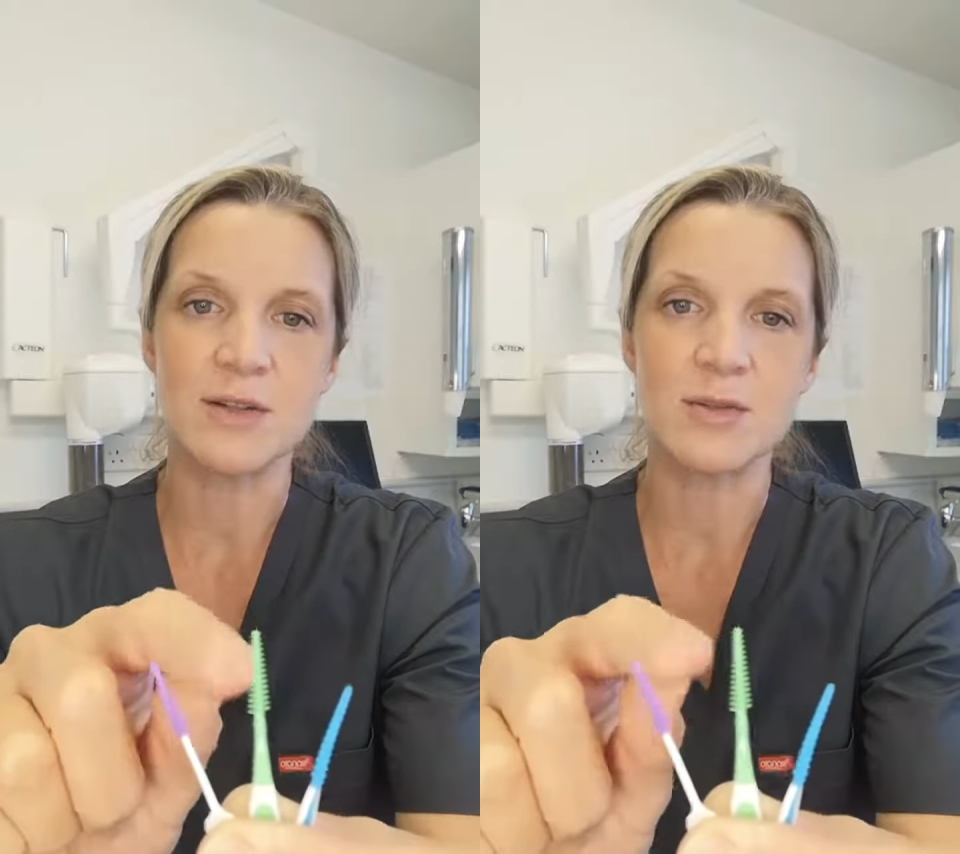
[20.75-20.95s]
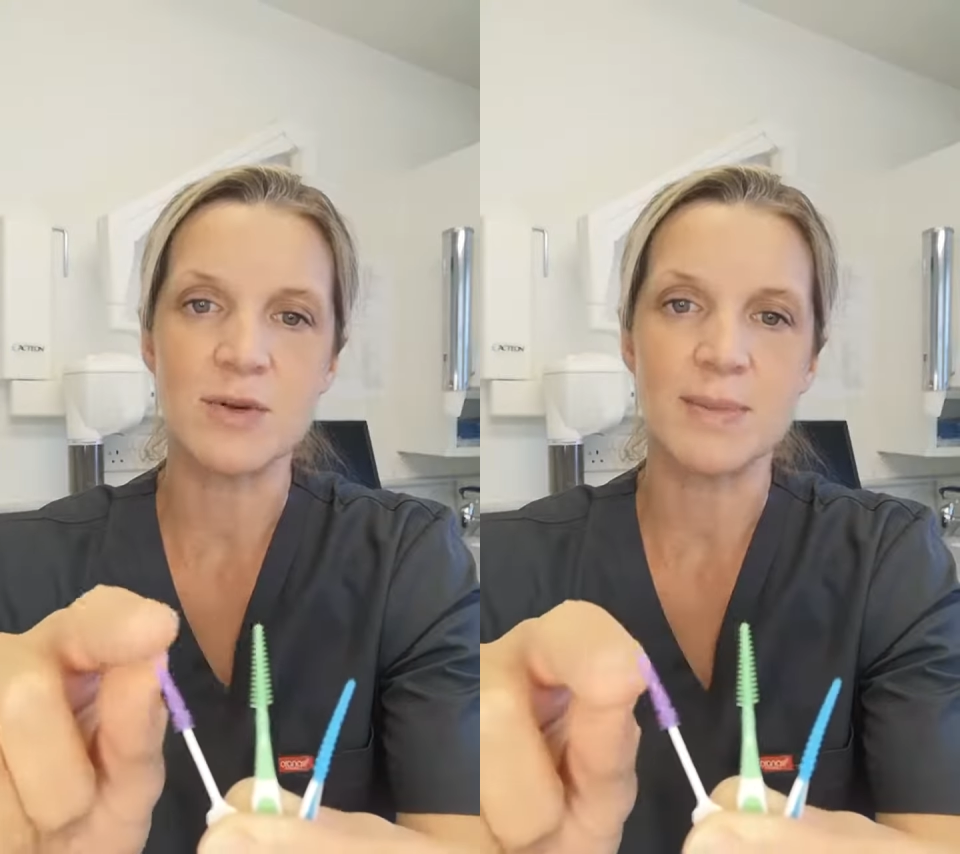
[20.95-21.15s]

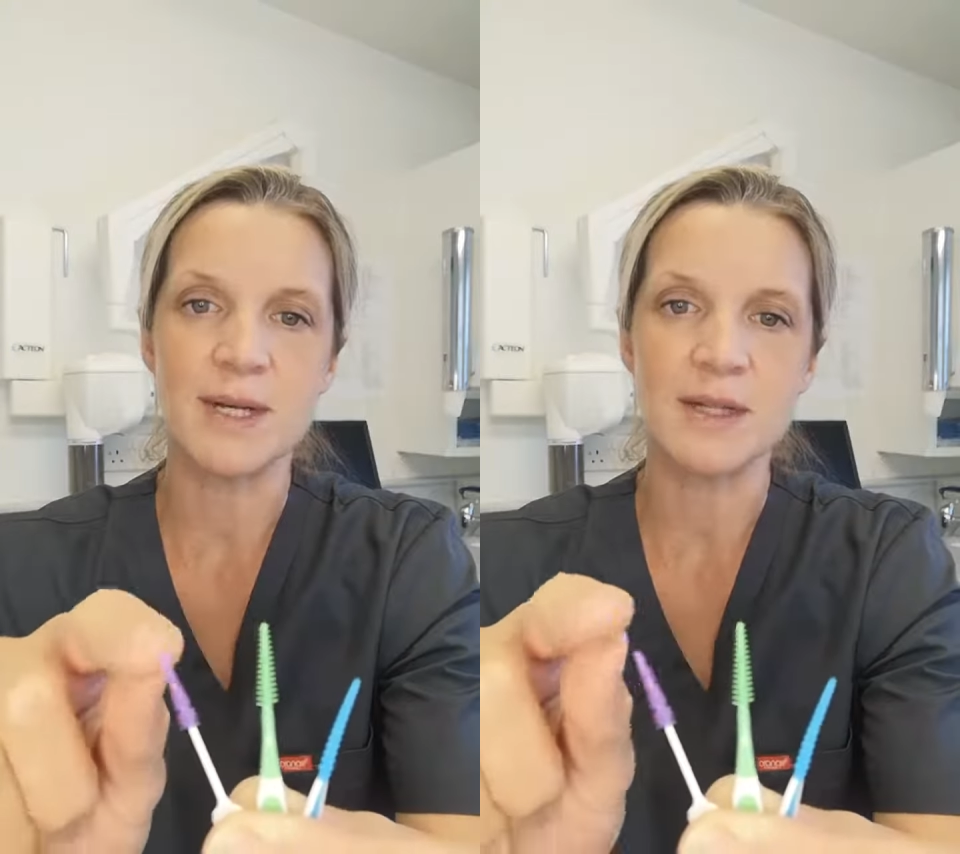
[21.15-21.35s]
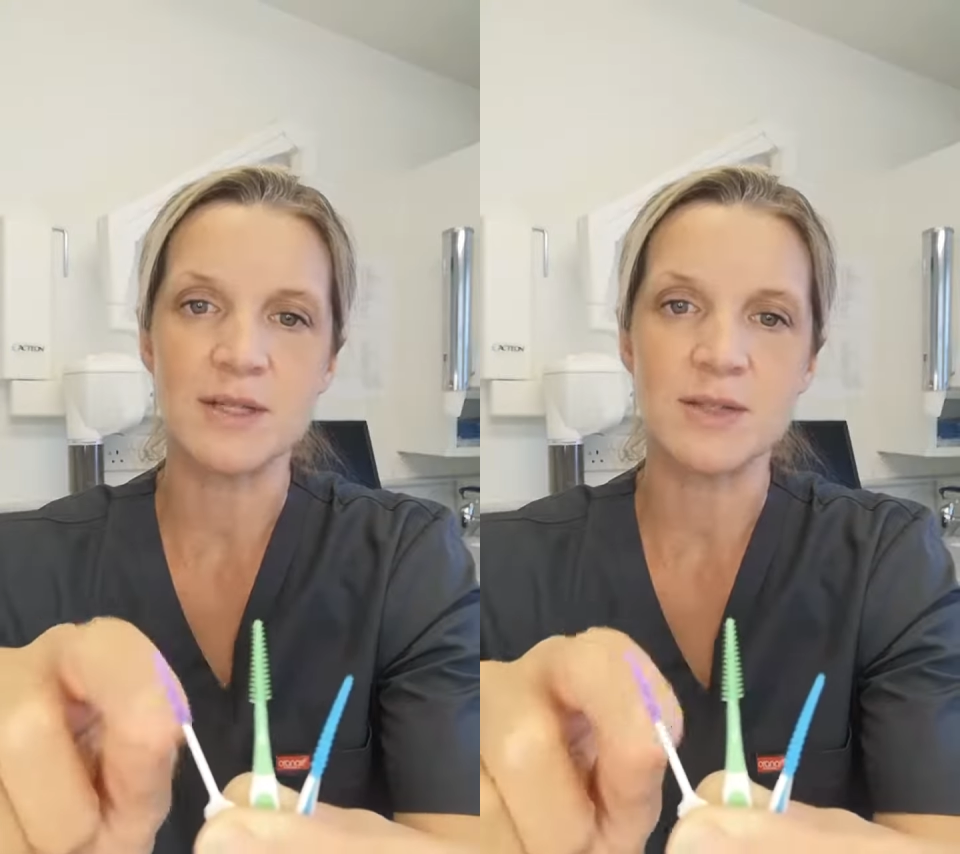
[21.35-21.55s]
or
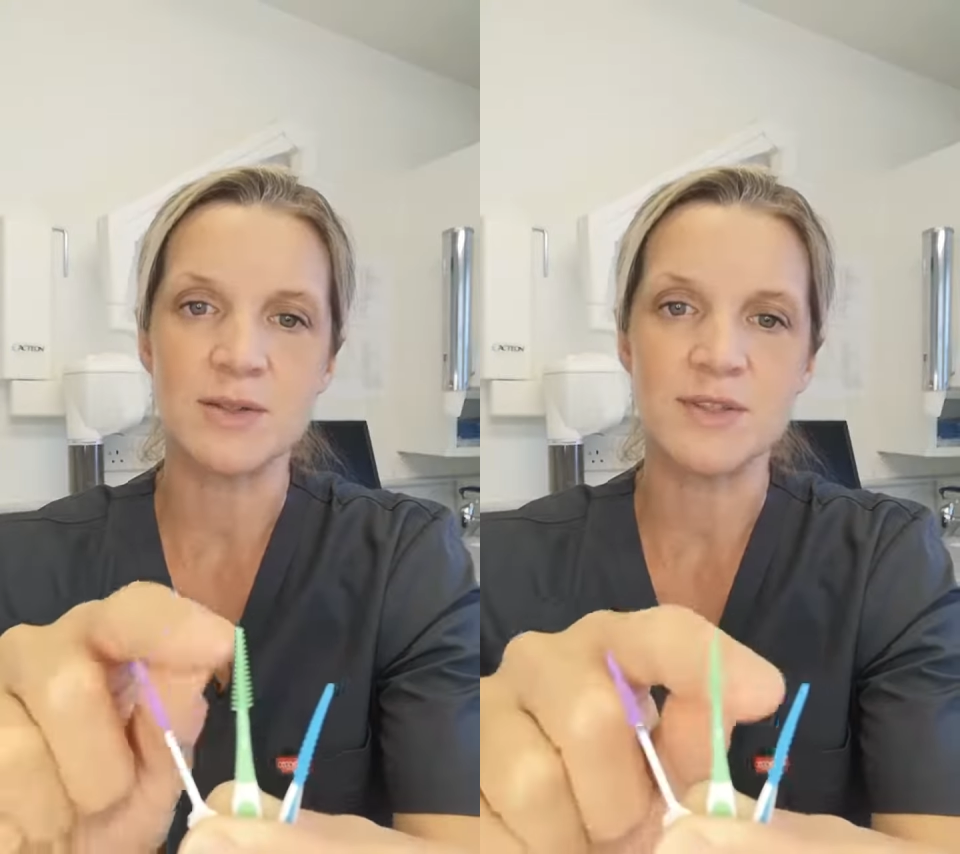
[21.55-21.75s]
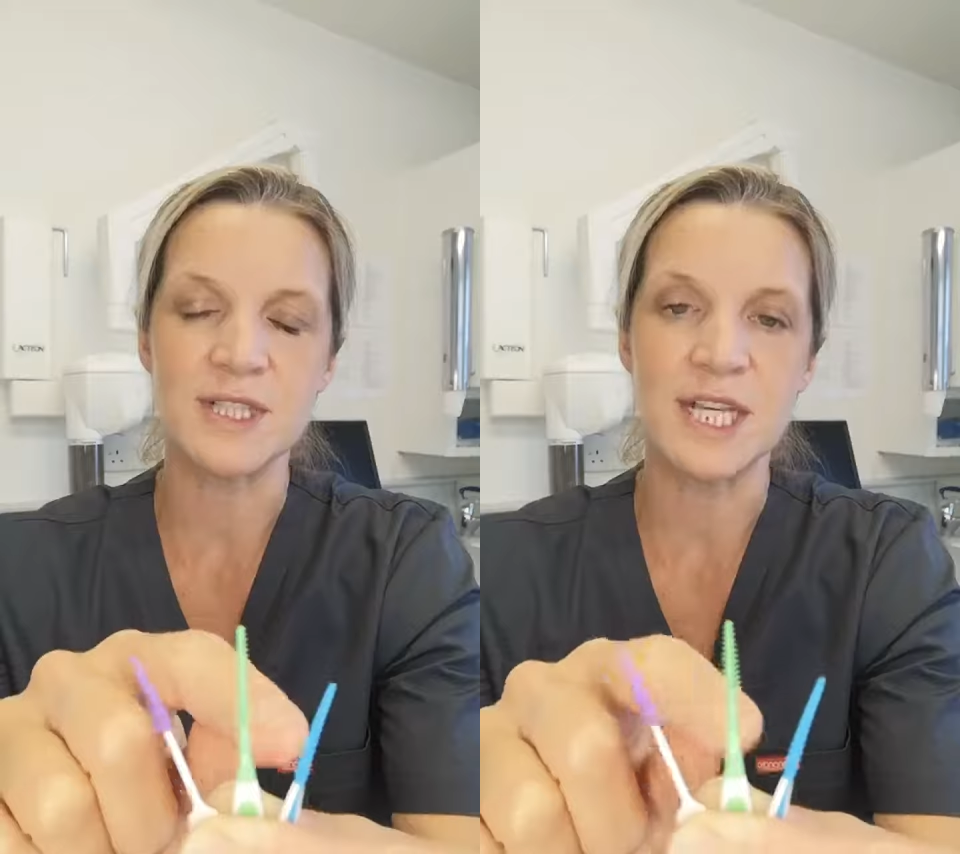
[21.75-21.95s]
rubber
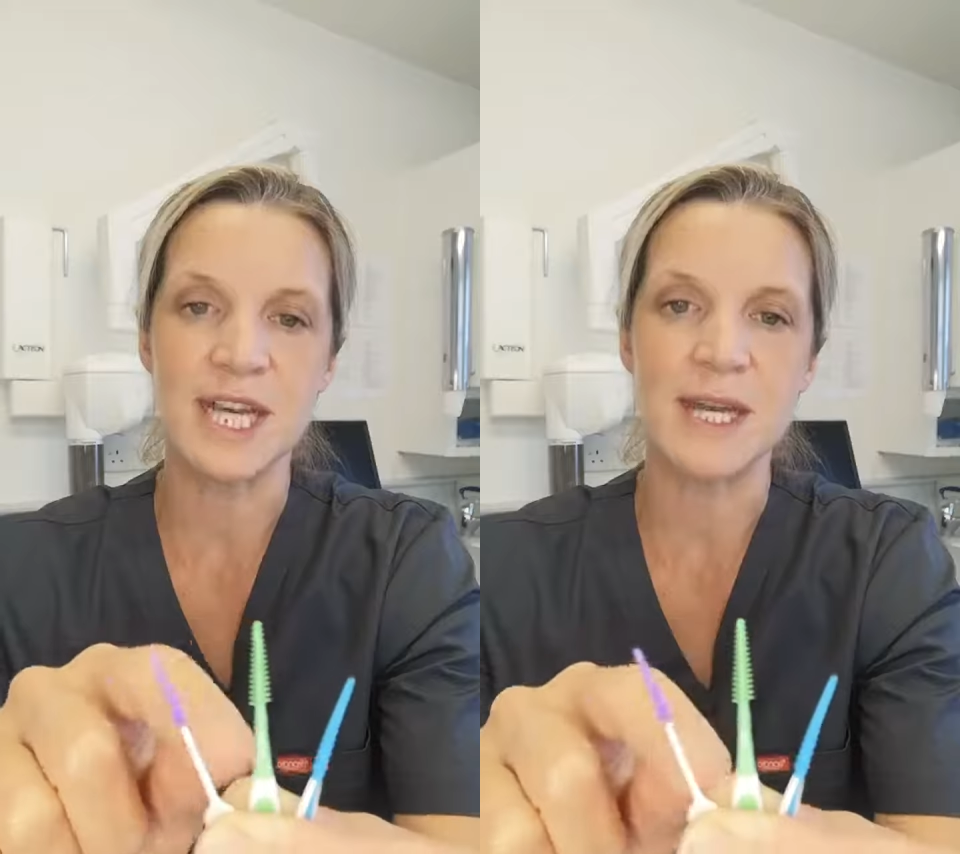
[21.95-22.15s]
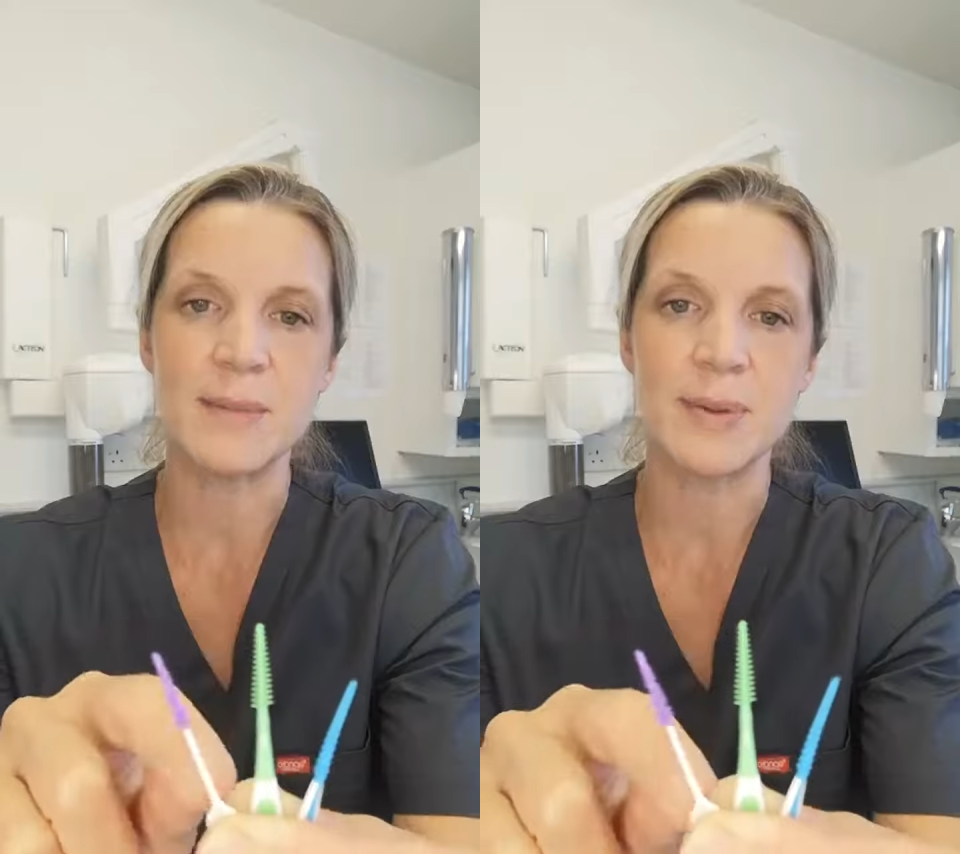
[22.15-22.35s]
sort of
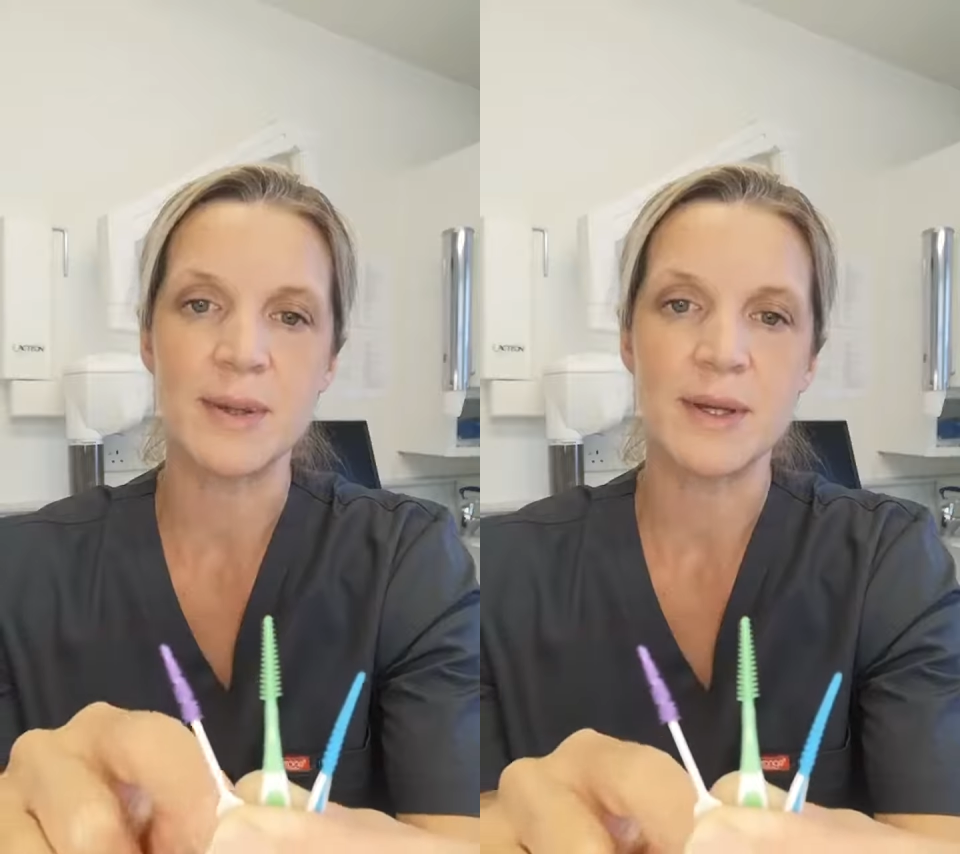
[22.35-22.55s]
tip,